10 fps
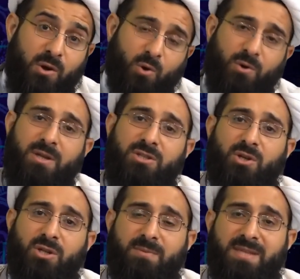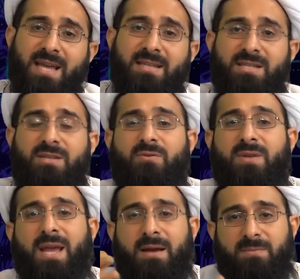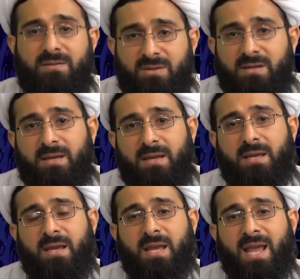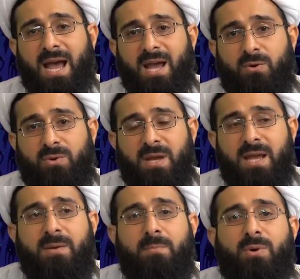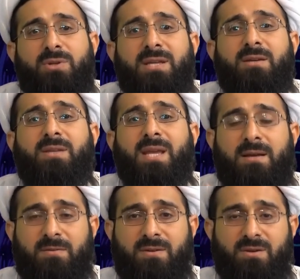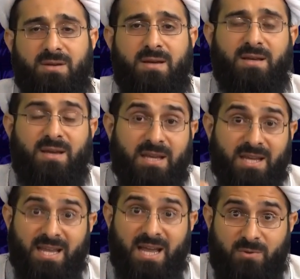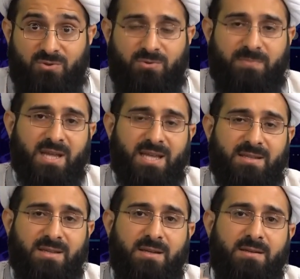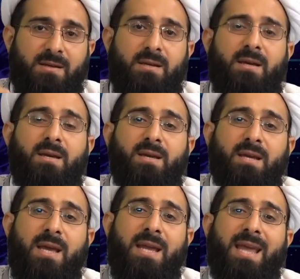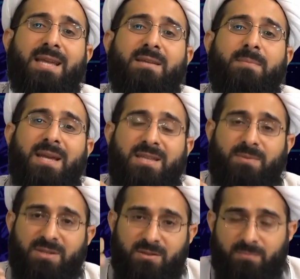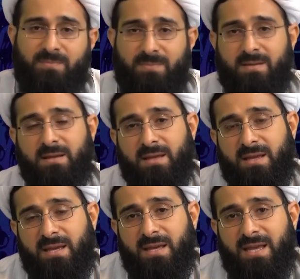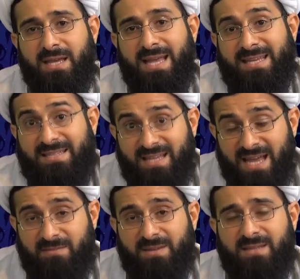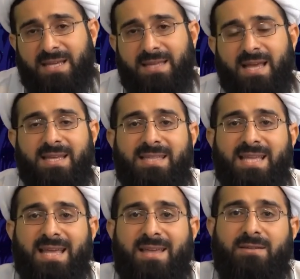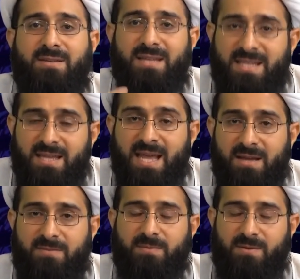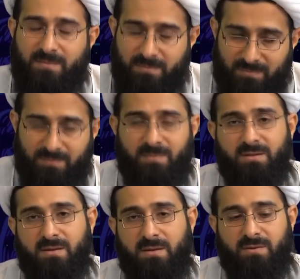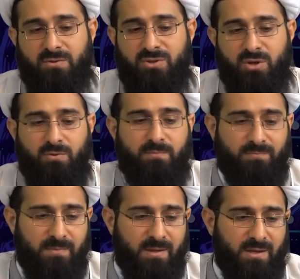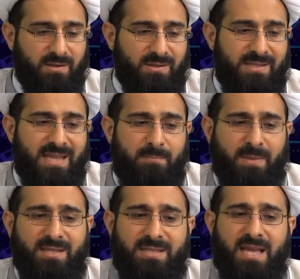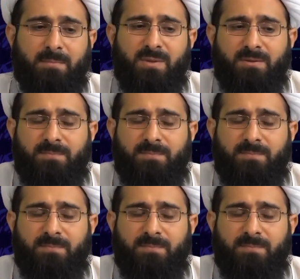on the circumstances of life, how to have a positive life, and how to fight against pessimism, against everything that is negativity in life. So, step by step.